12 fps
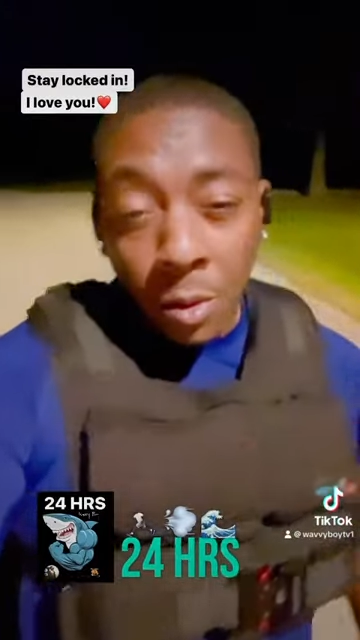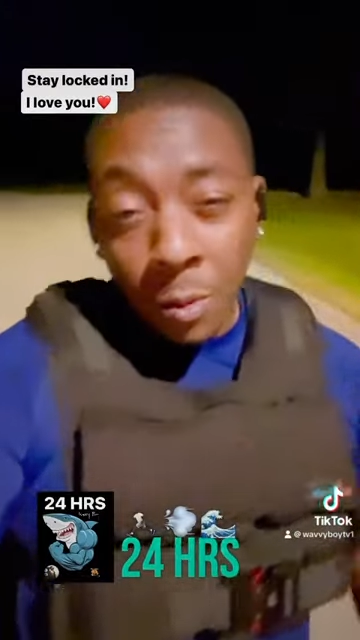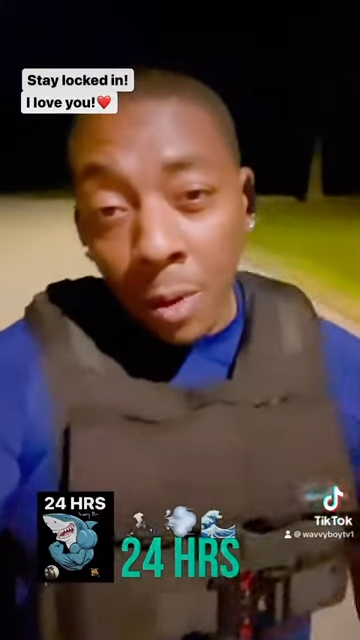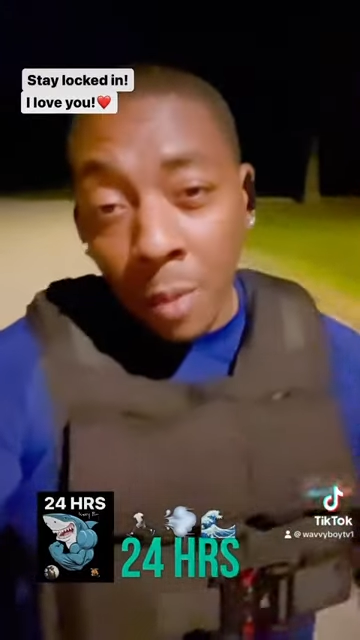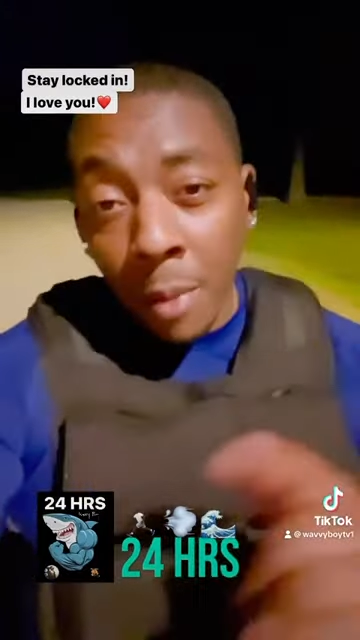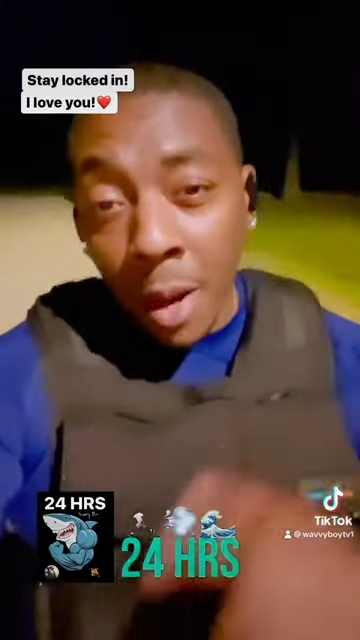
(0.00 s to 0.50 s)

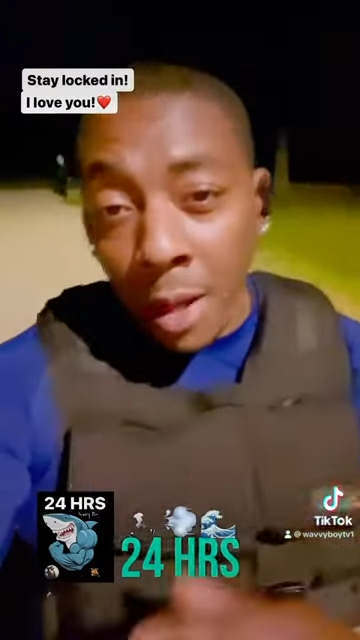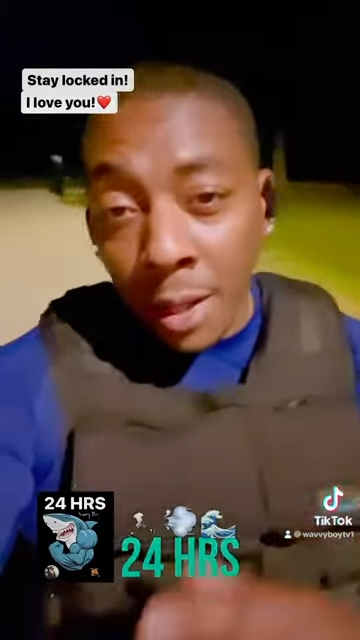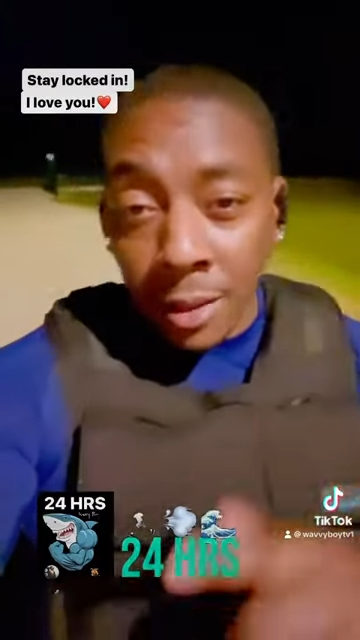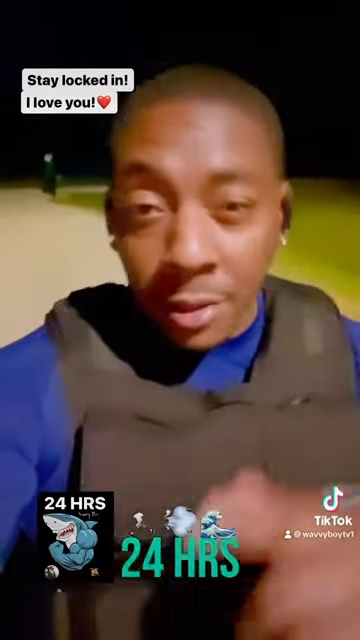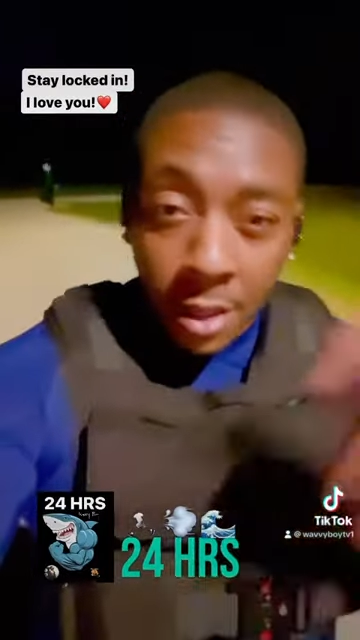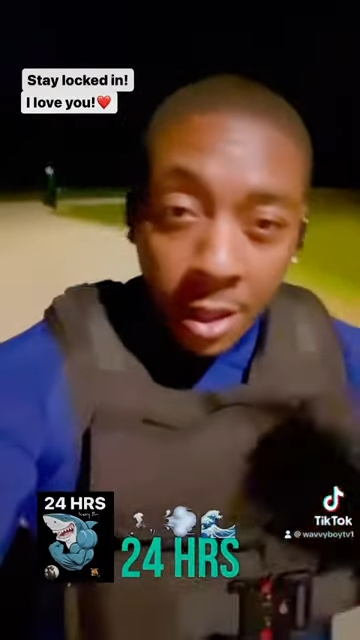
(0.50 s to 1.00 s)
1 mile
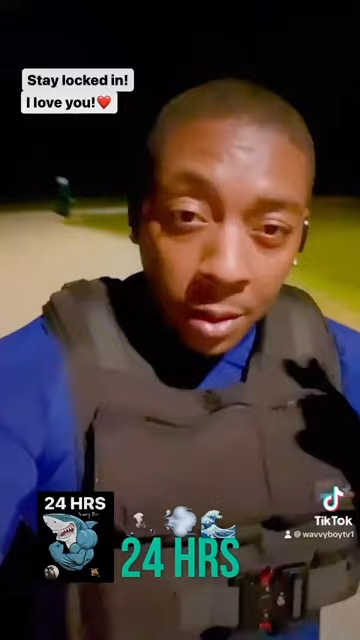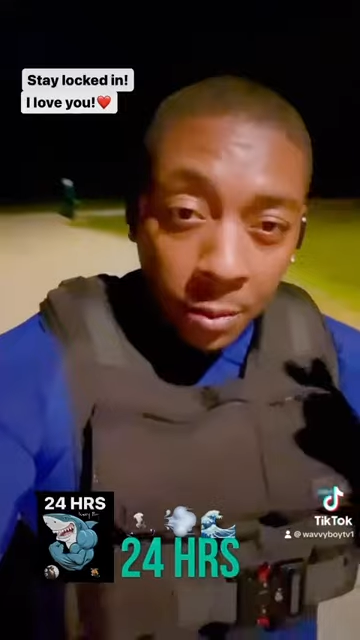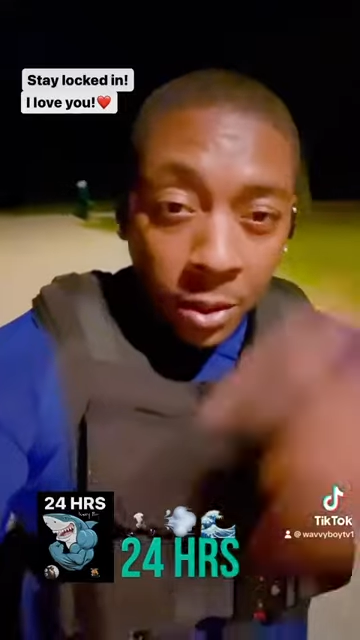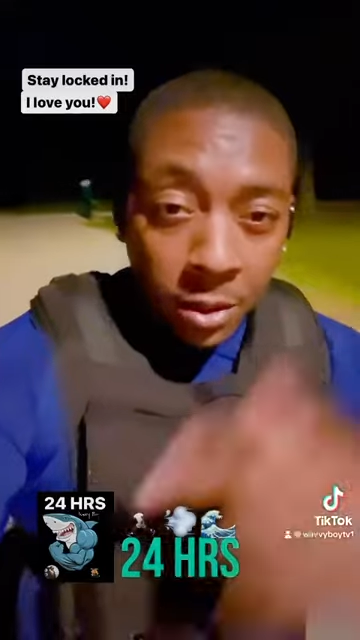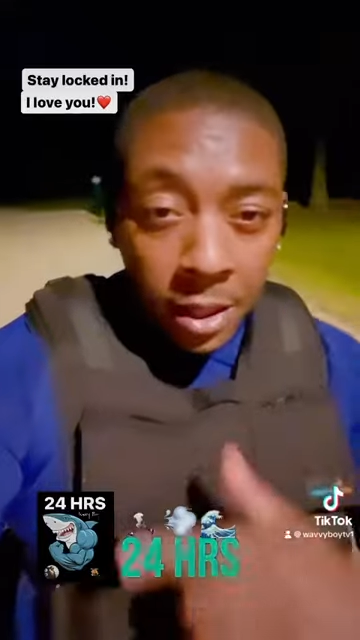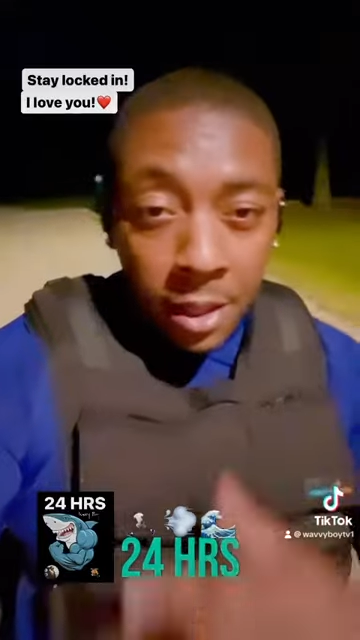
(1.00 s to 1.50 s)
at a time,
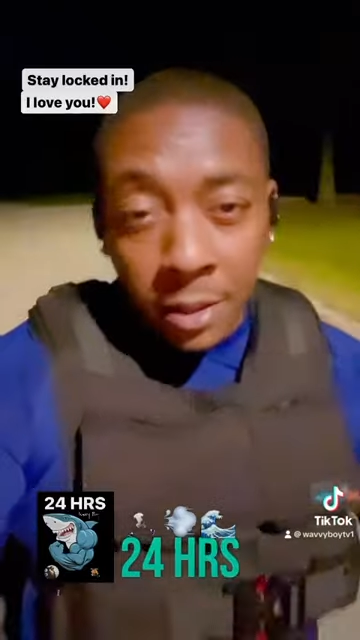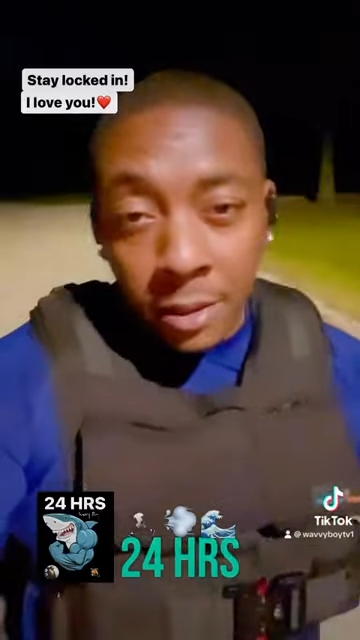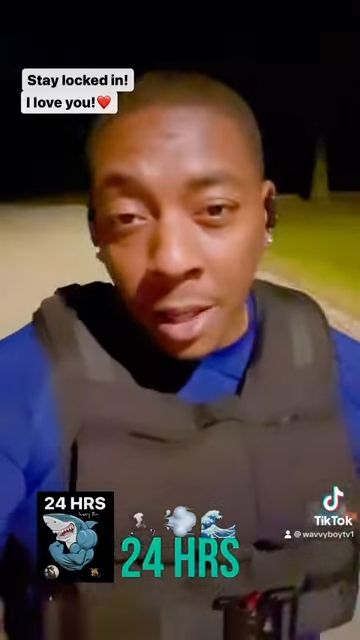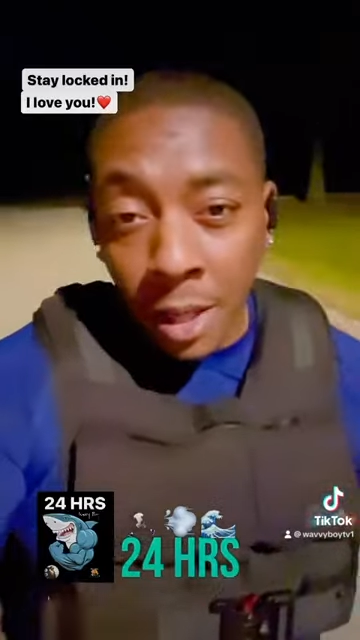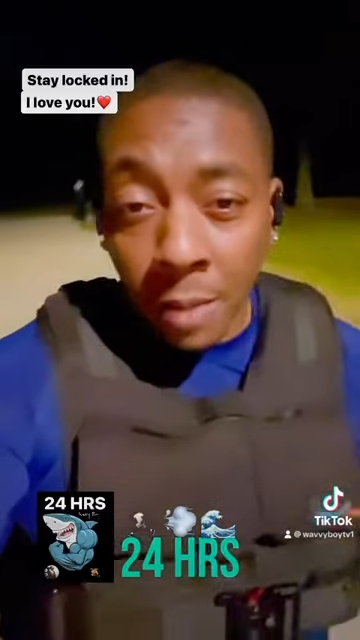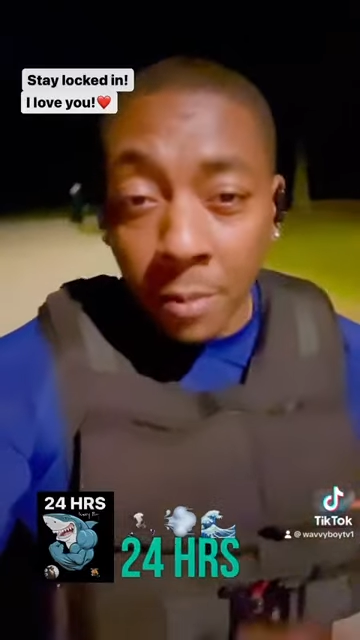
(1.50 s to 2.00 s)
1 day at a
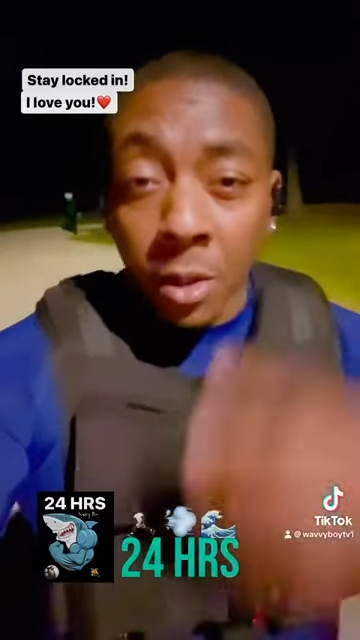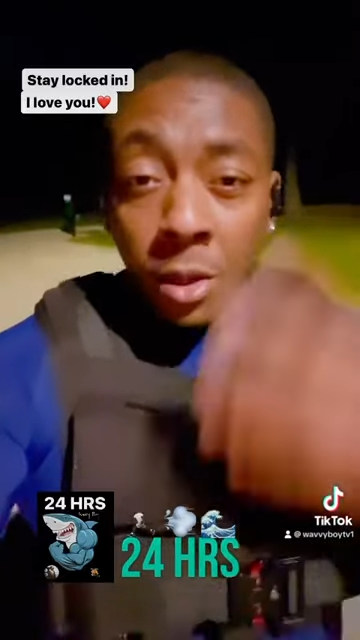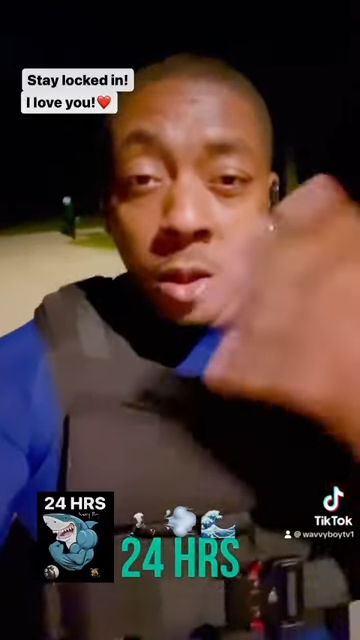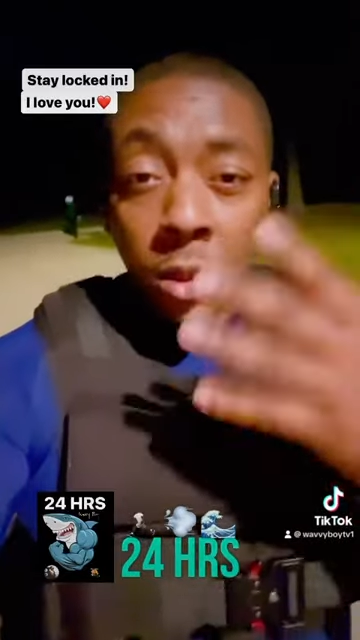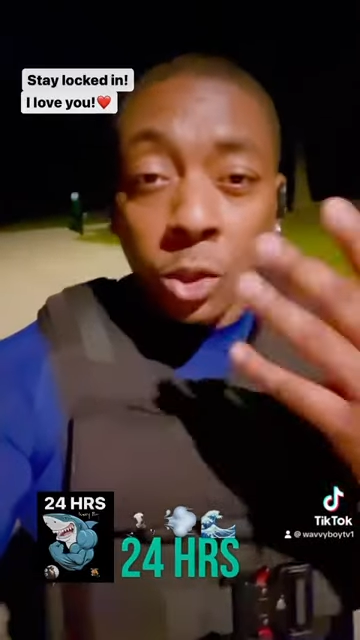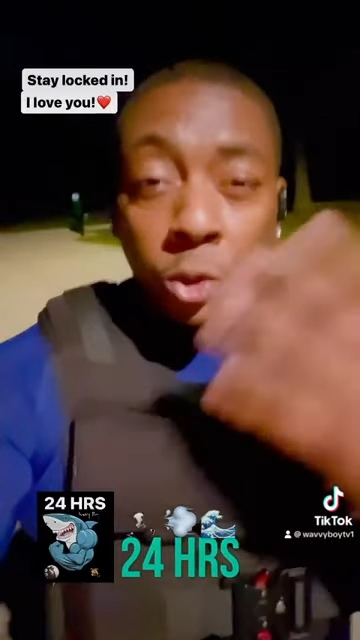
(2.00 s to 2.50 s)
time,
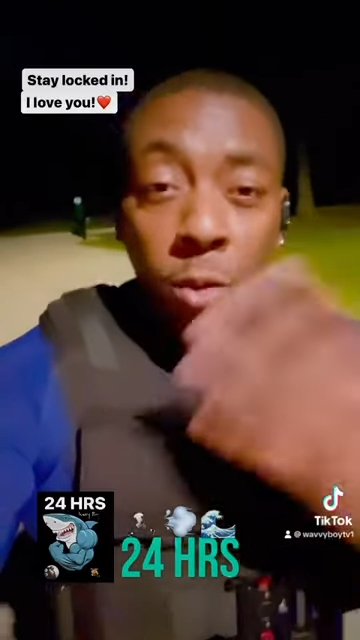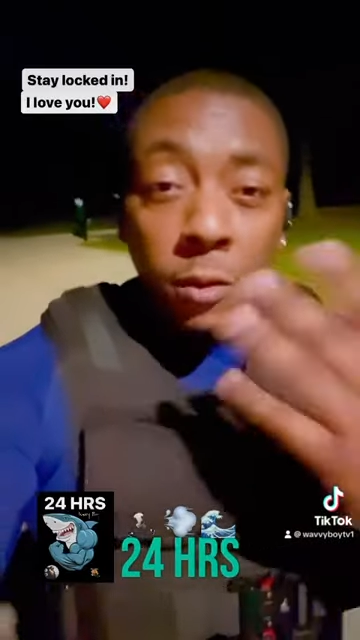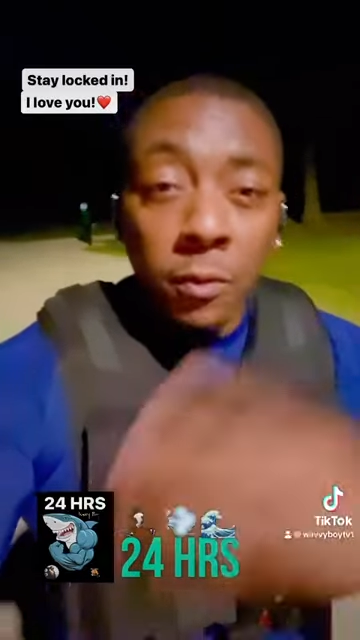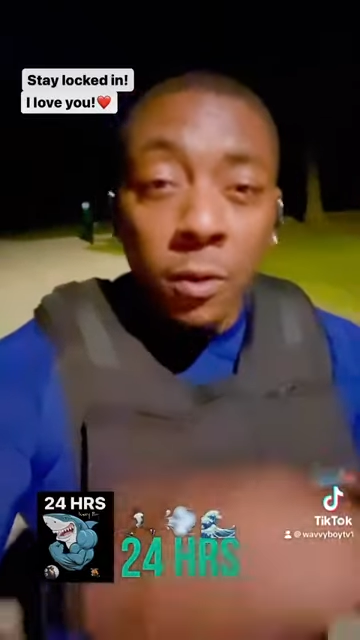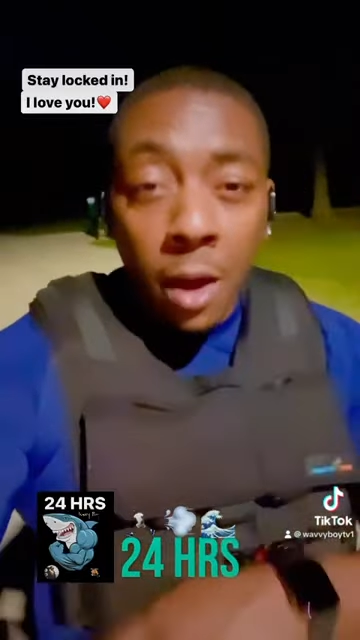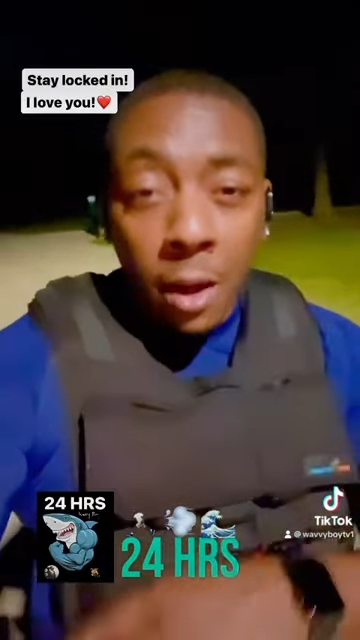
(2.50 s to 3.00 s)

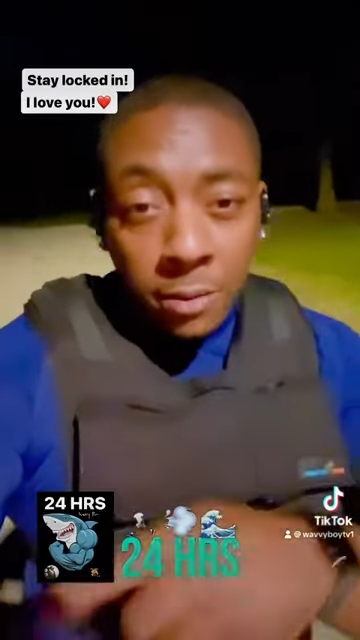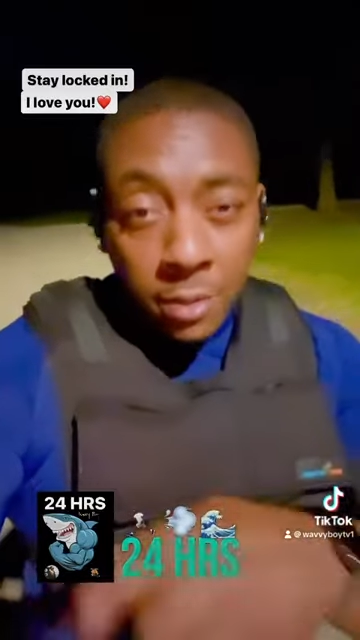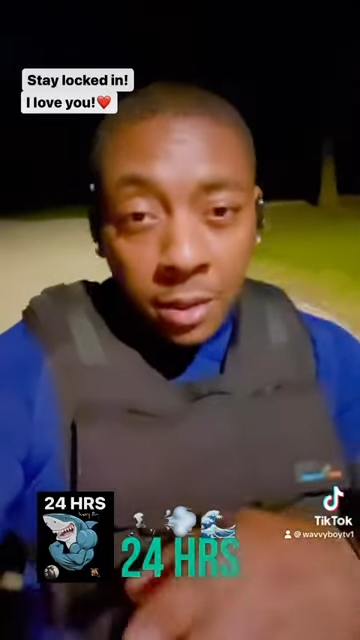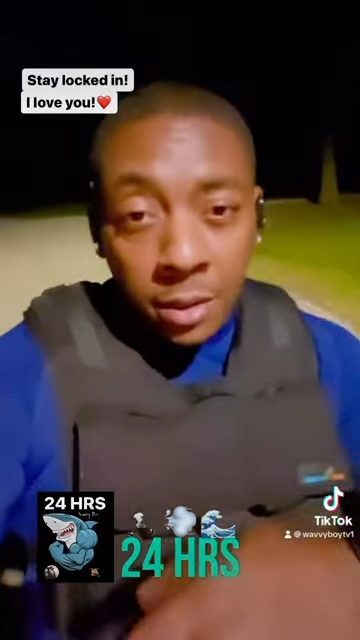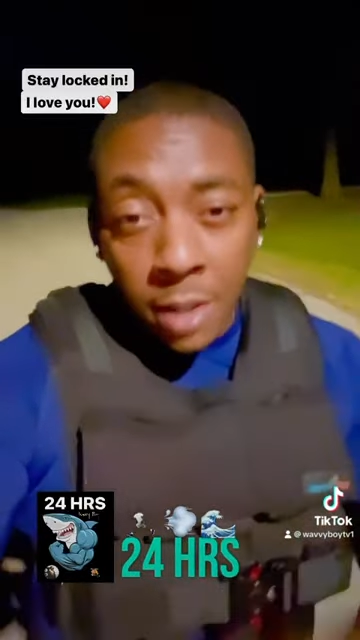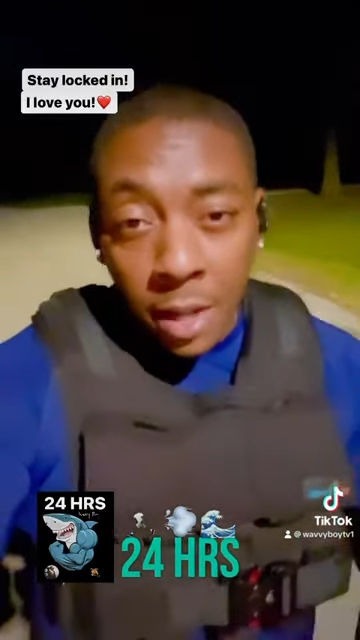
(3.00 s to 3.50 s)
24 hours
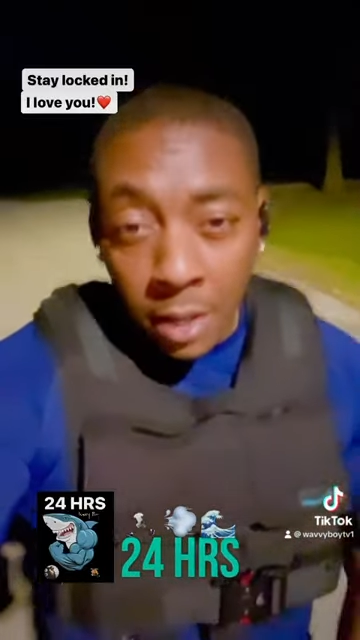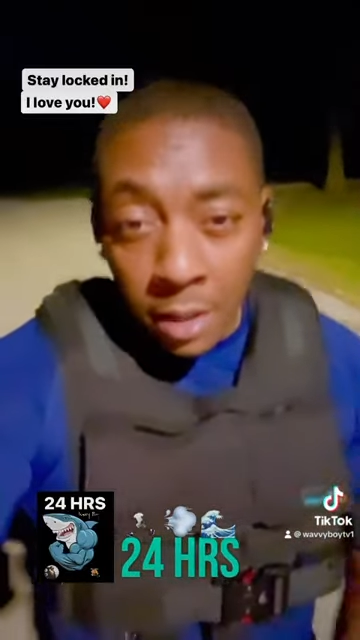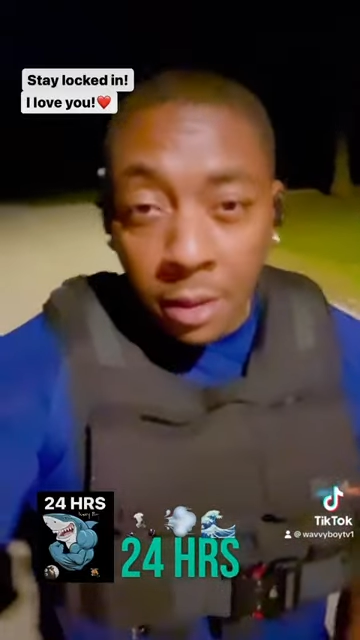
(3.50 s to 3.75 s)
in a day.